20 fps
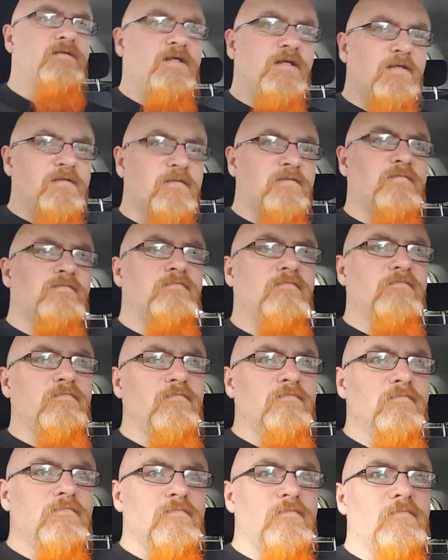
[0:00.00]
they
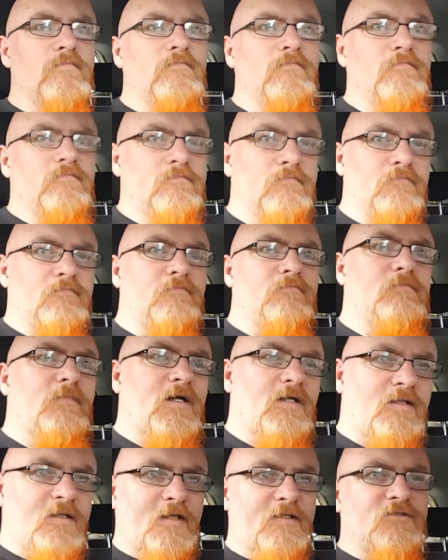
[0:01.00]

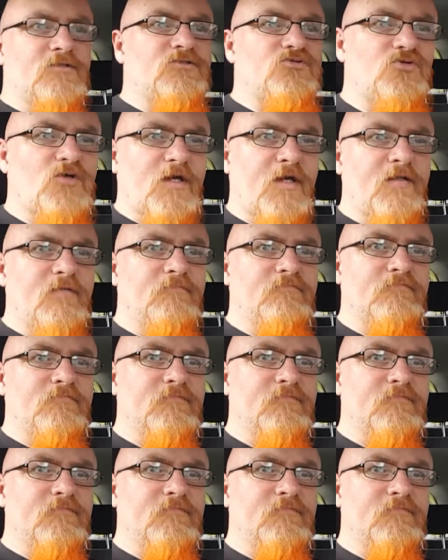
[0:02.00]
might like to try it.